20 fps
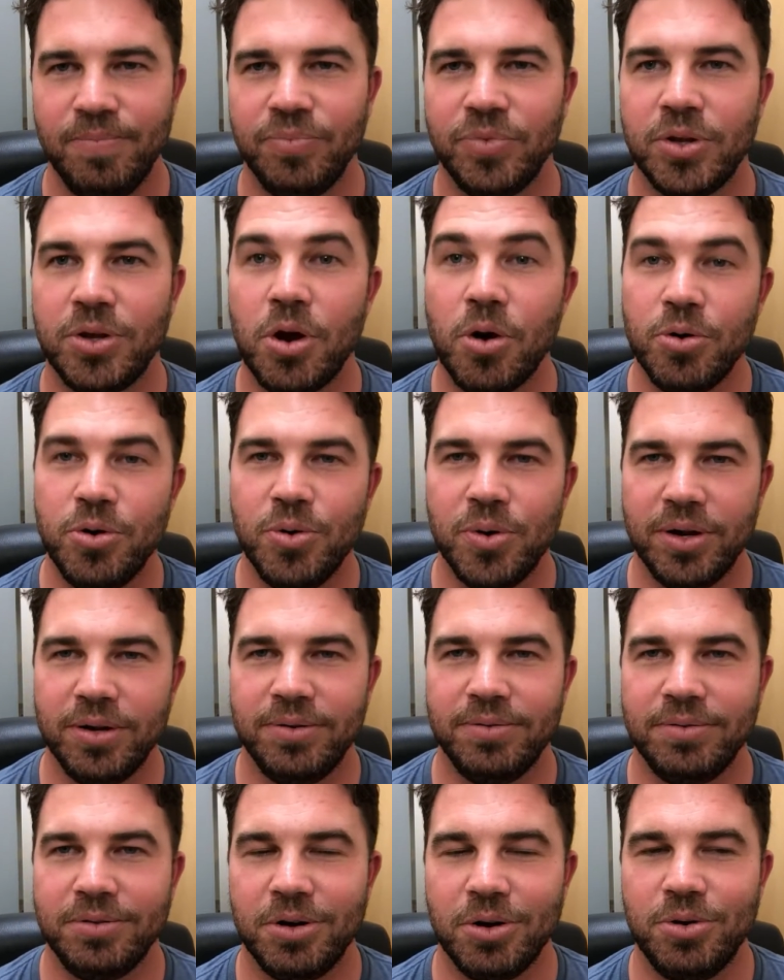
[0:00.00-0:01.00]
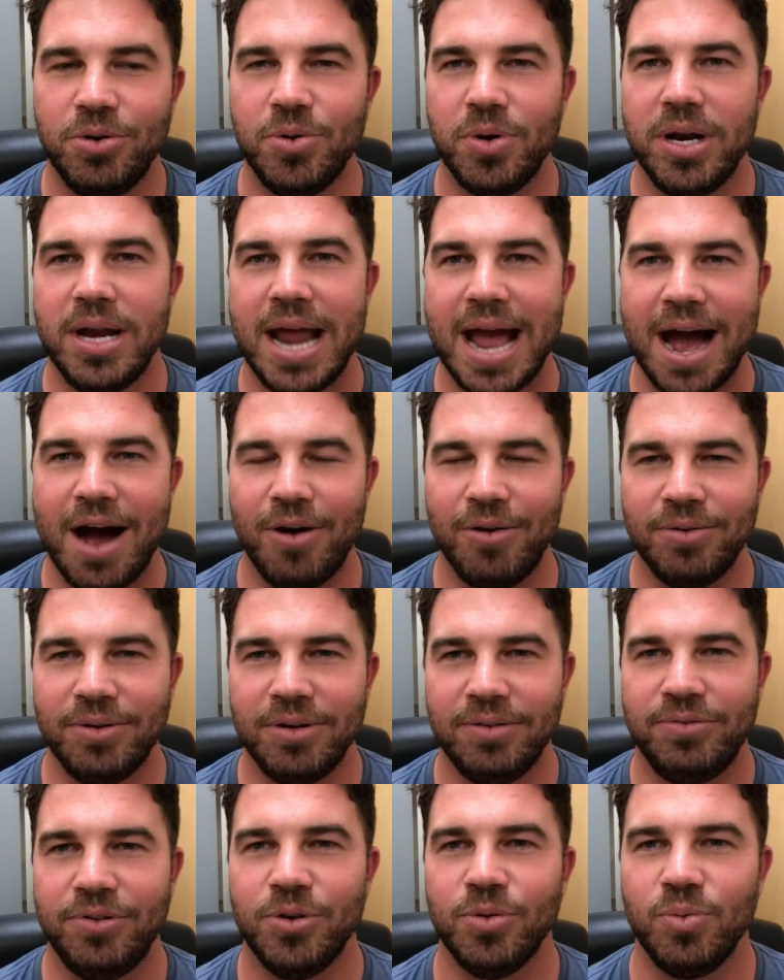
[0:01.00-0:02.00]
Go do it. Go do it now.
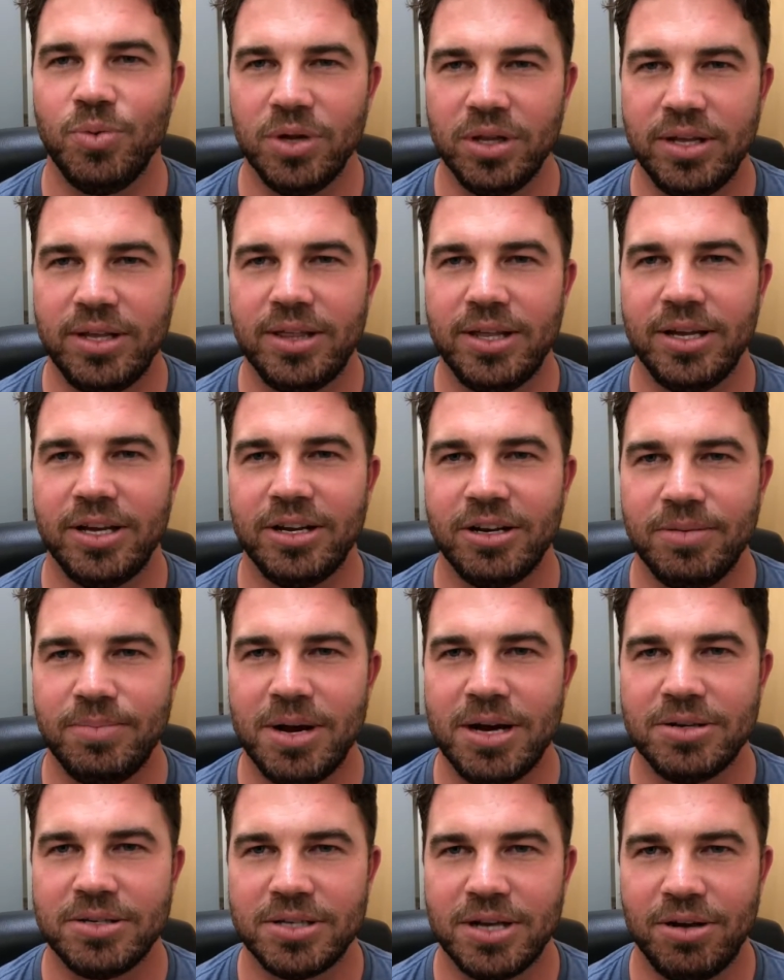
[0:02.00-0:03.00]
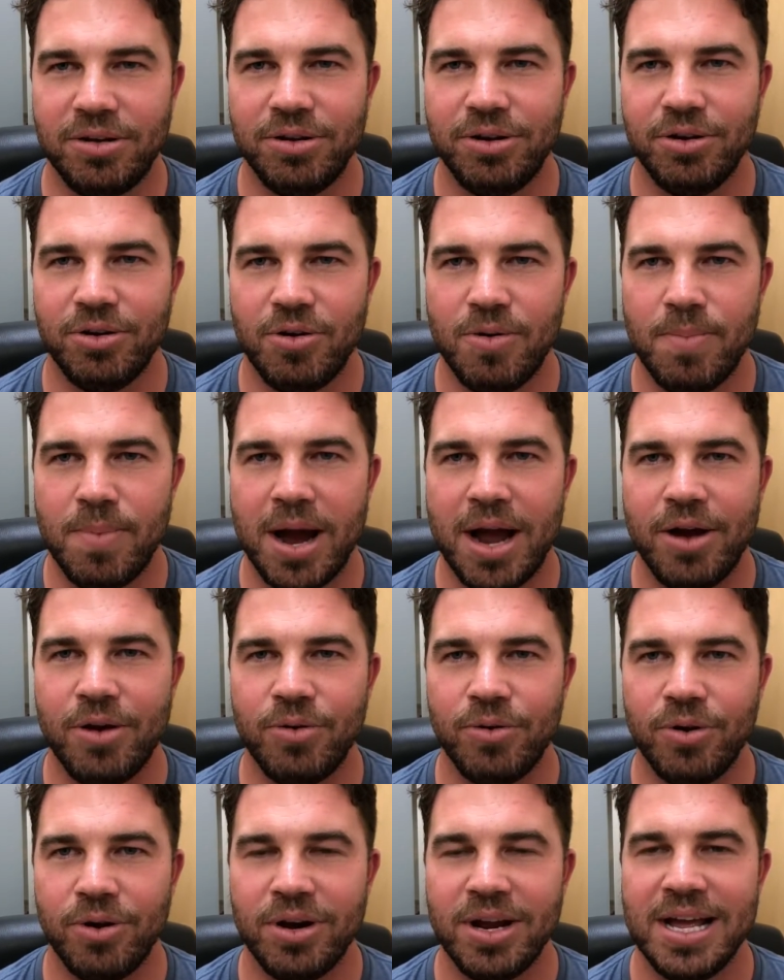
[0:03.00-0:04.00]
If you're really thinking about selling your home by
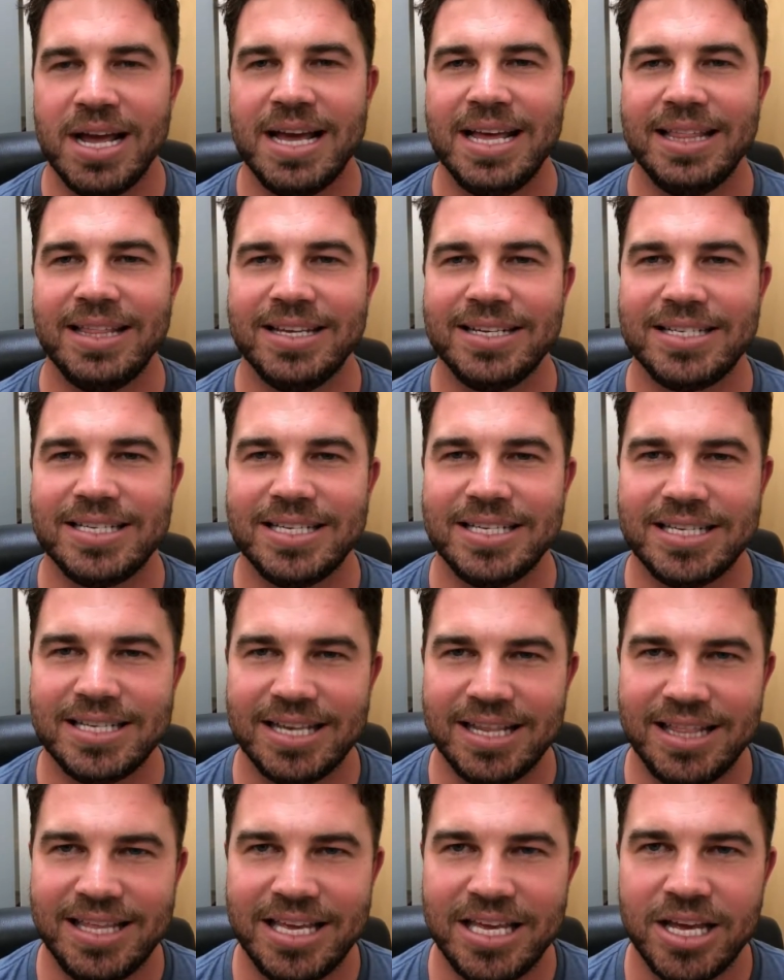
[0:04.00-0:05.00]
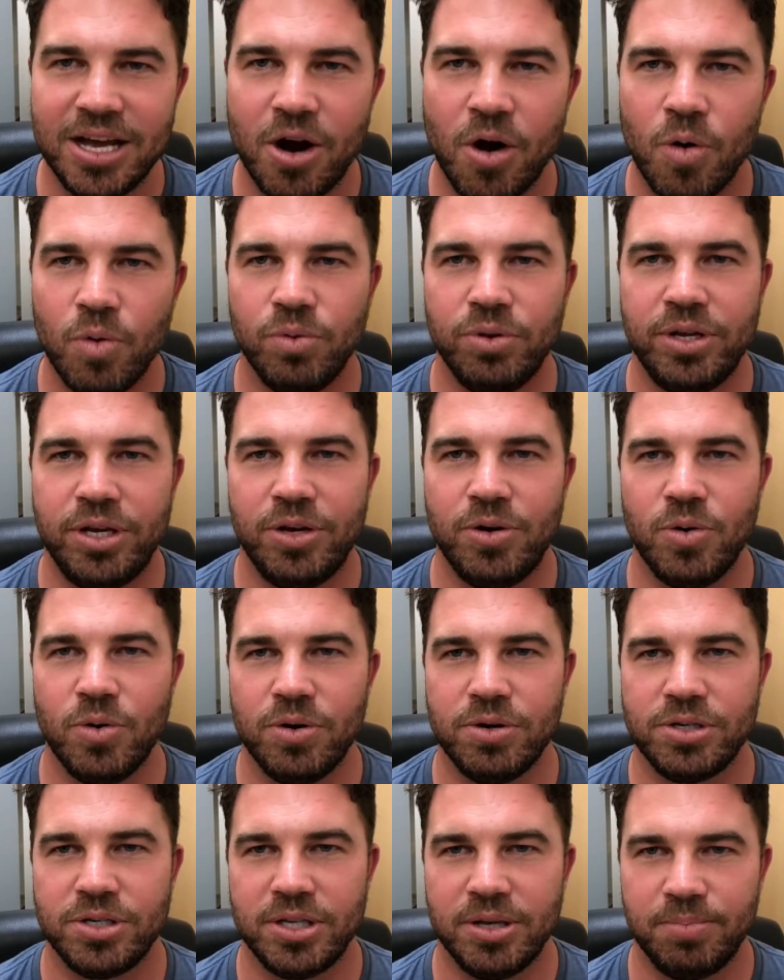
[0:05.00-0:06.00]
owner, this is the only
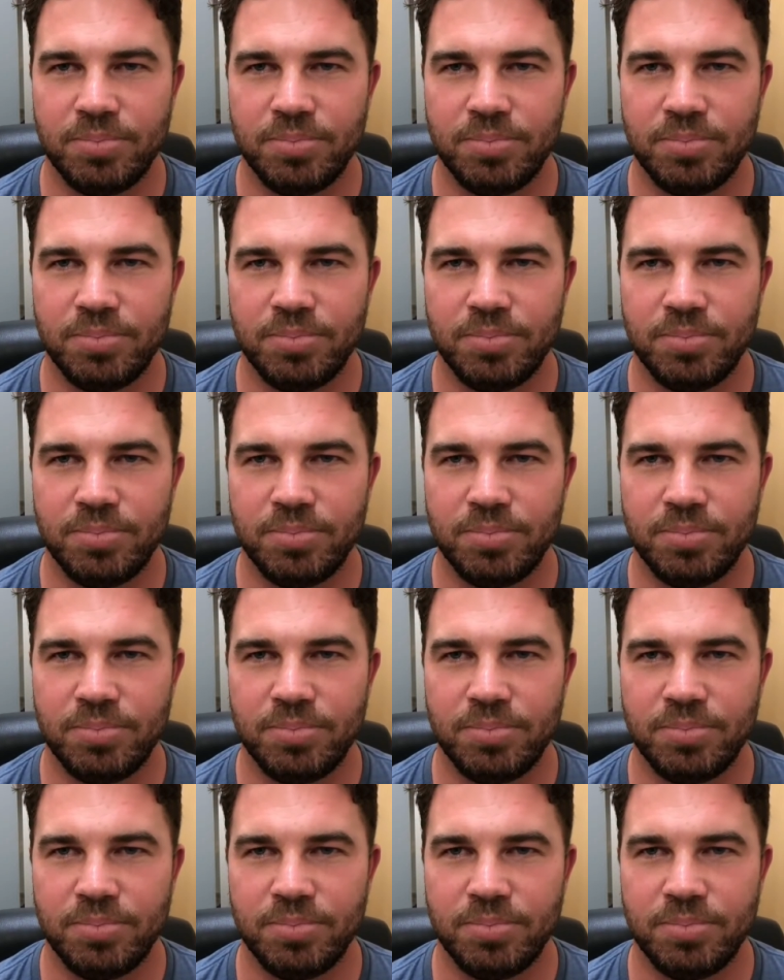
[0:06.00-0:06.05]
course that